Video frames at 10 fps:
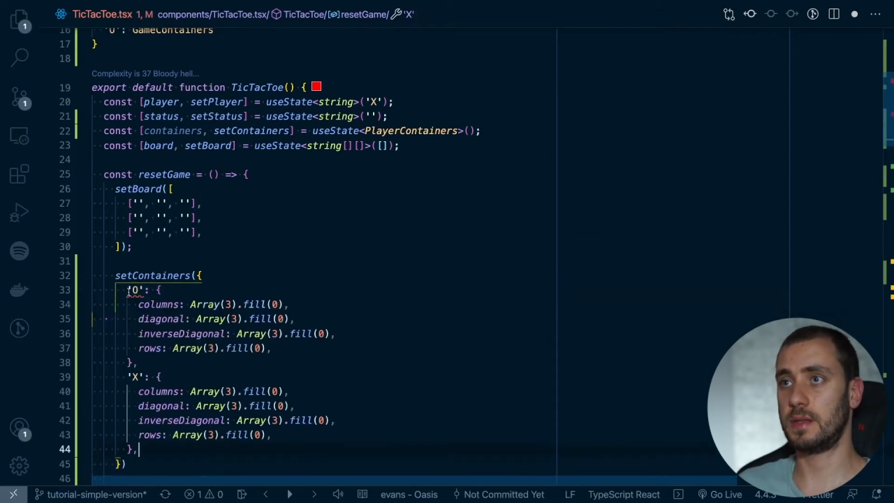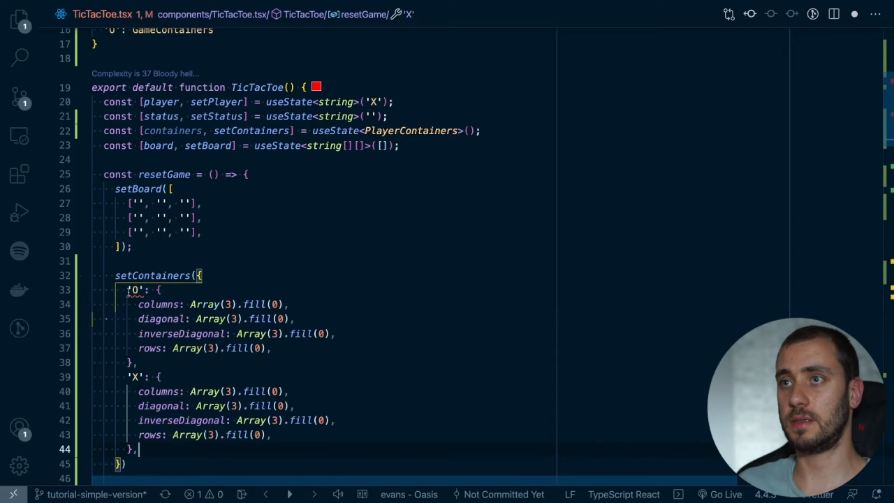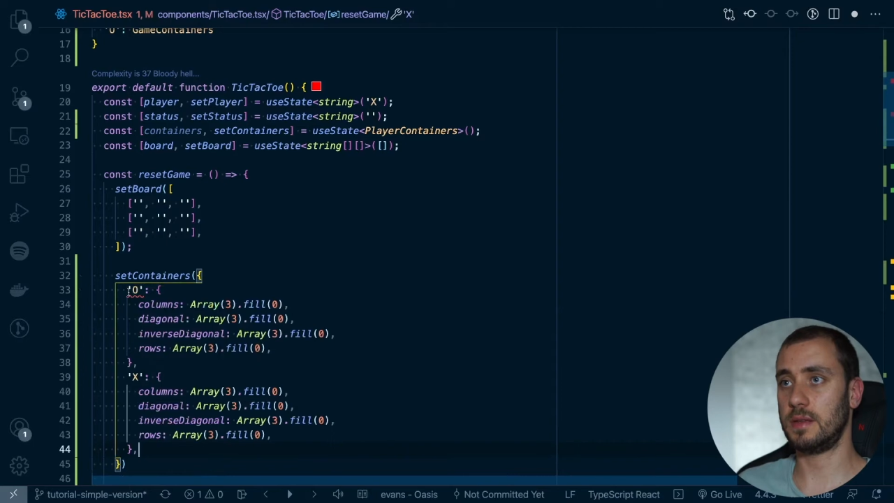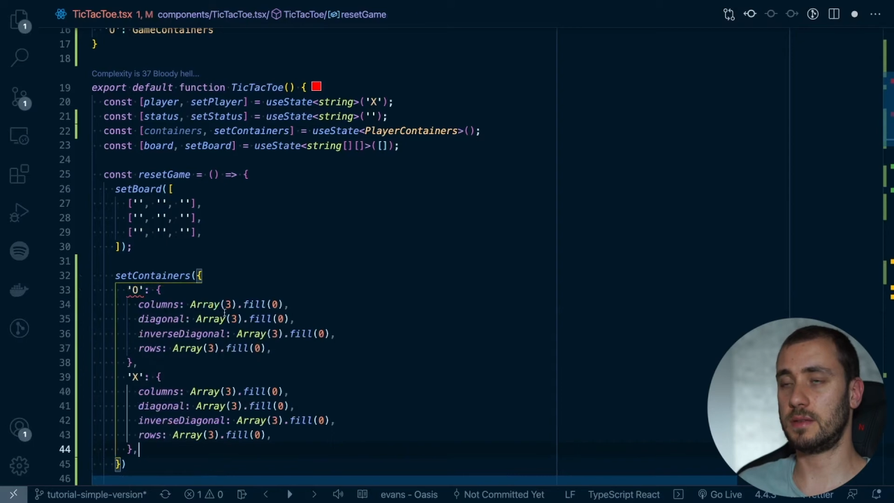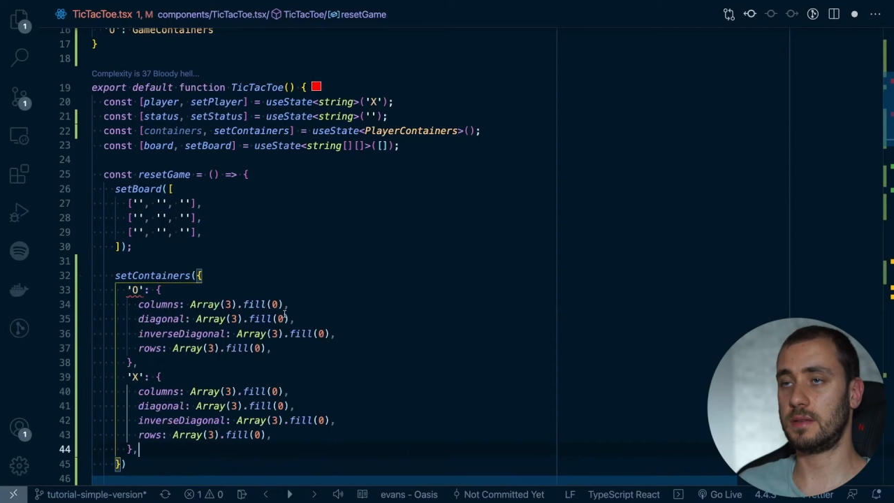
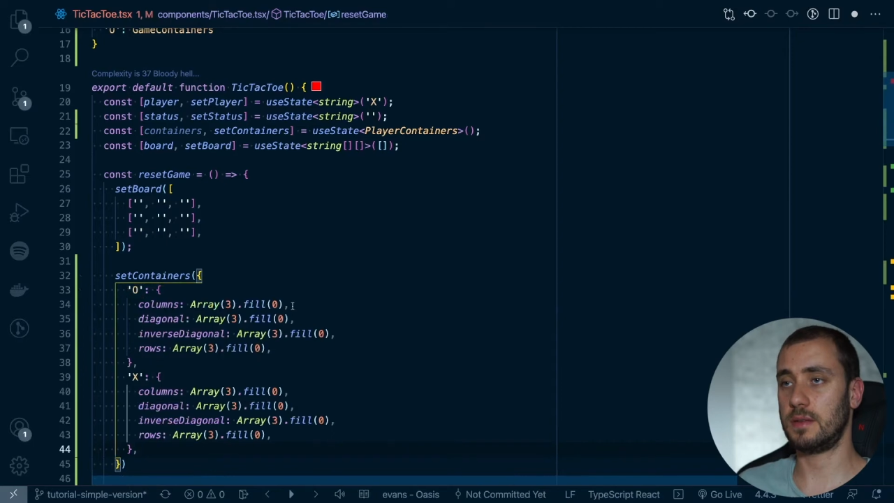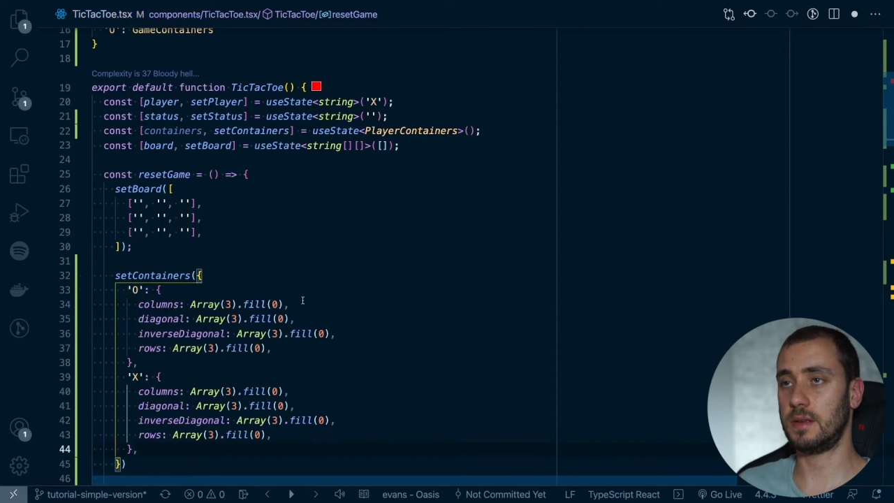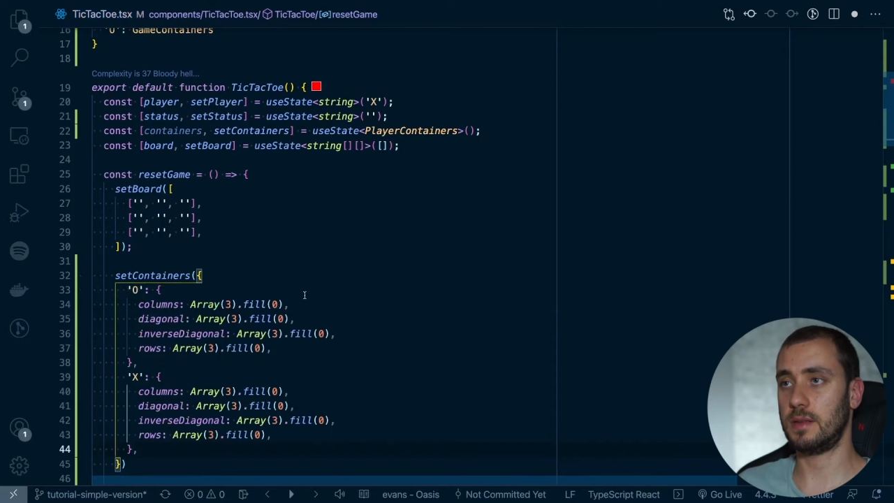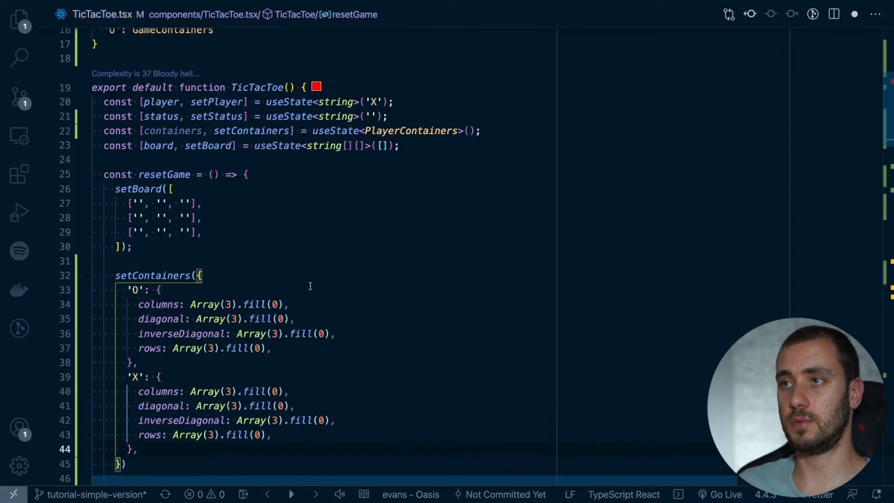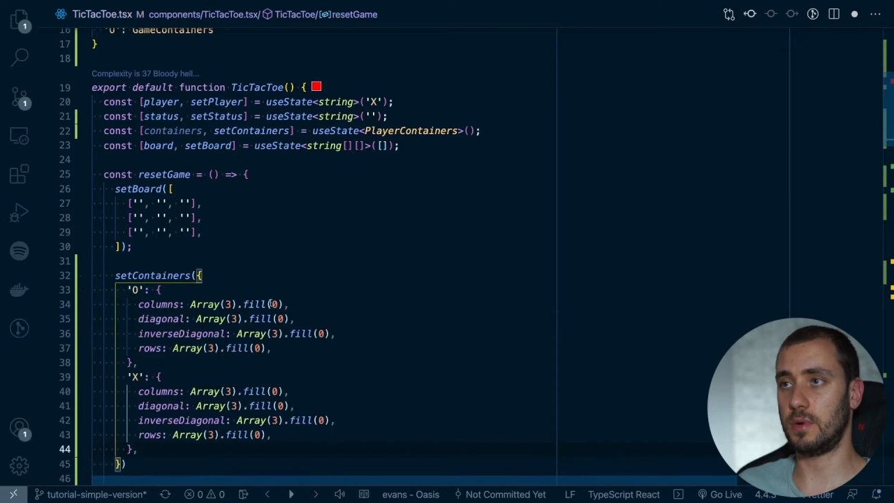this
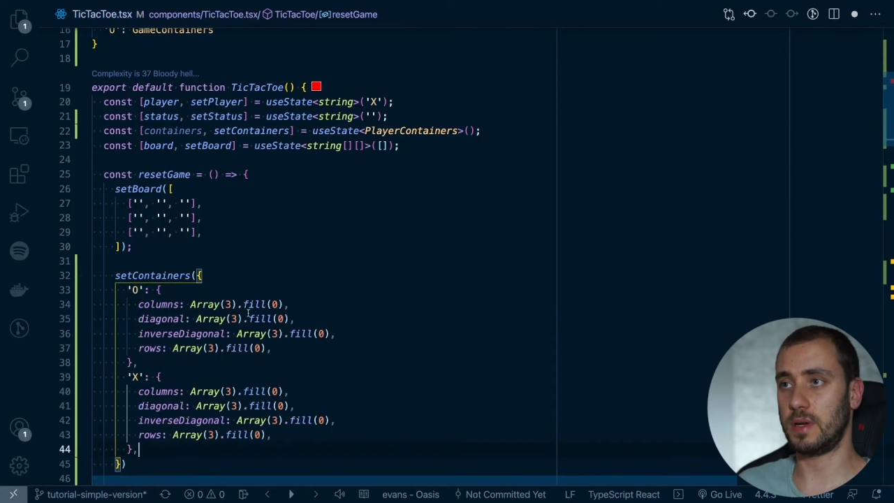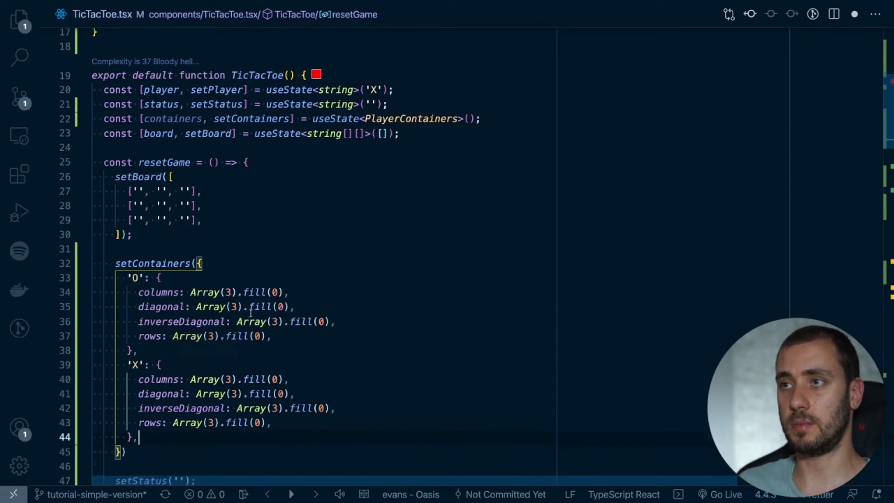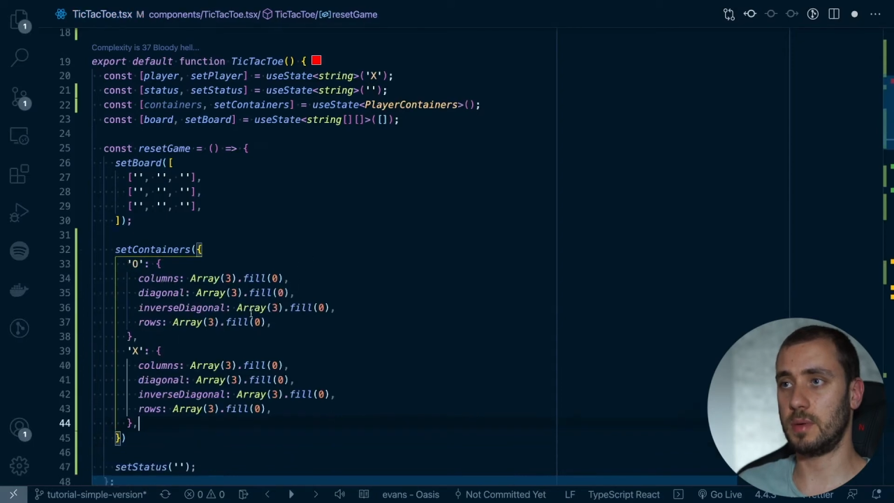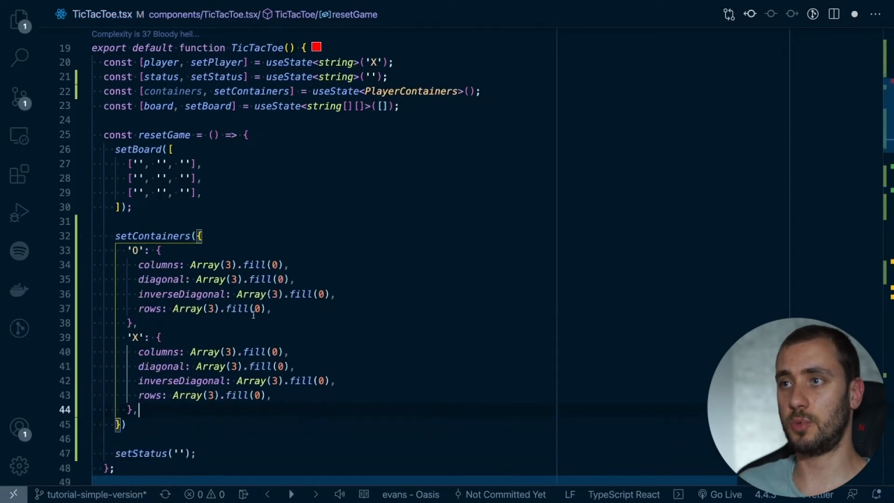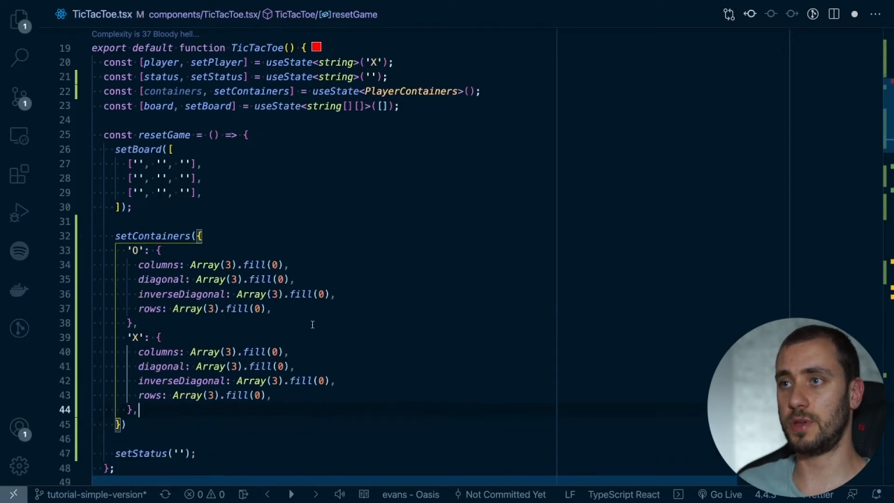is what we come
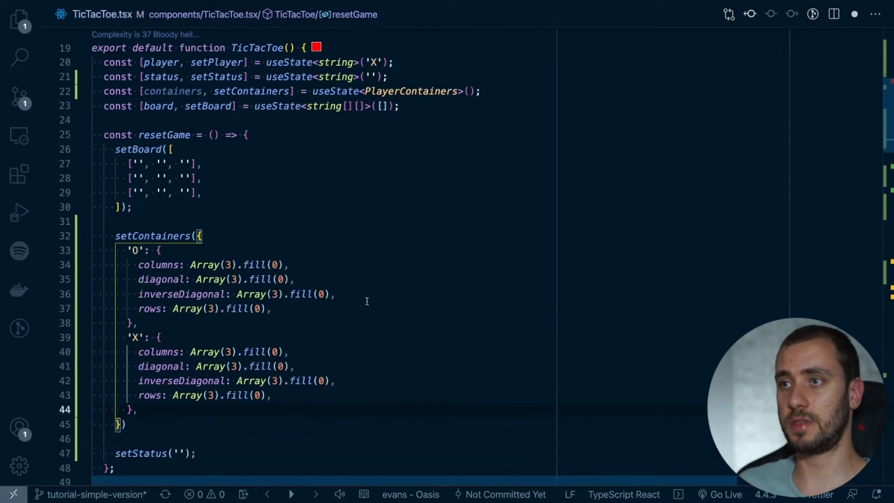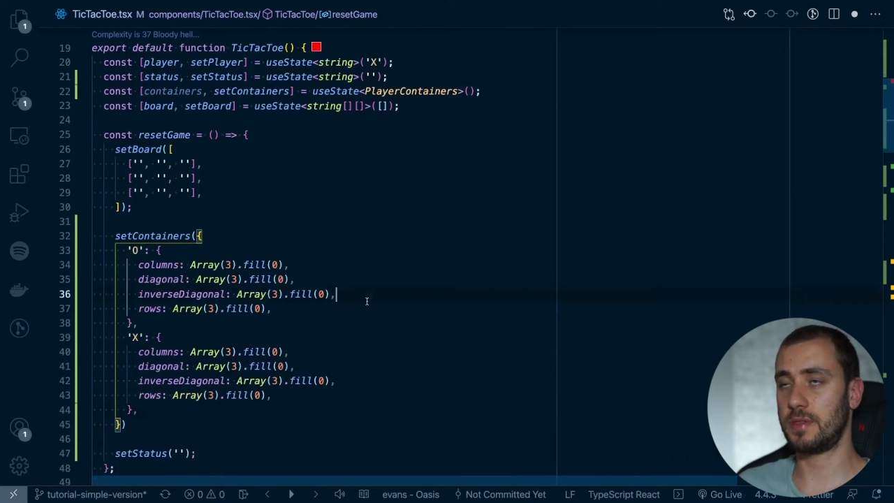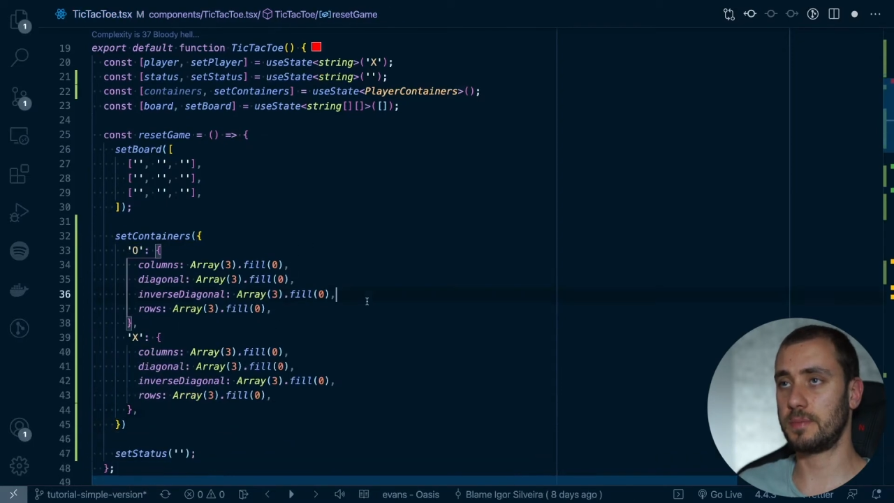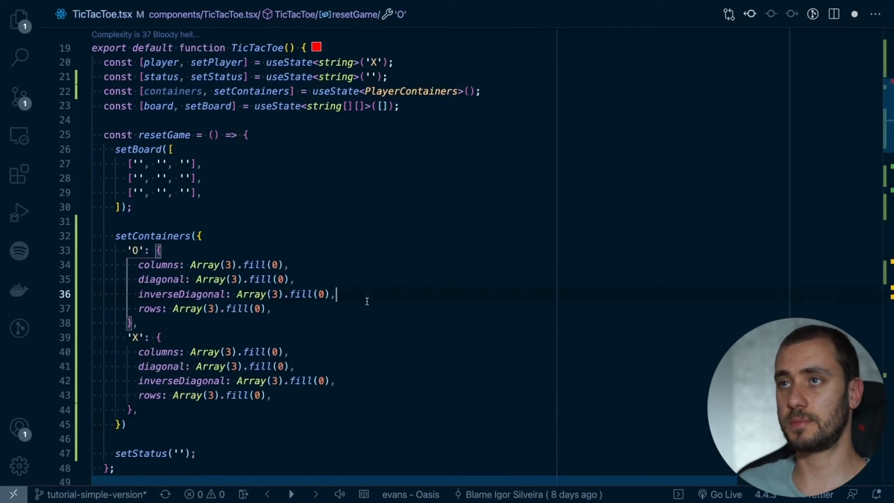up with.